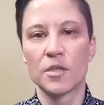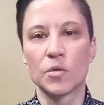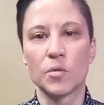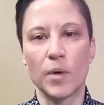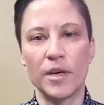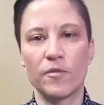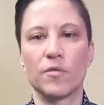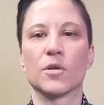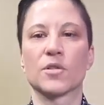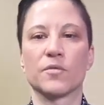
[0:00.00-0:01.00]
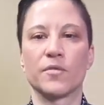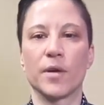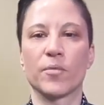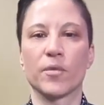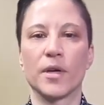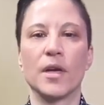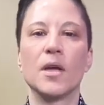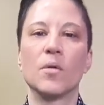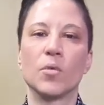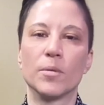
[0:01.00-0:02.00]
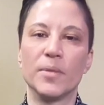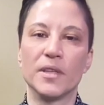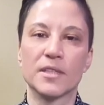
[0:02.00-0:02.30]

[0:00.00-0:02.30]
24th of February would be the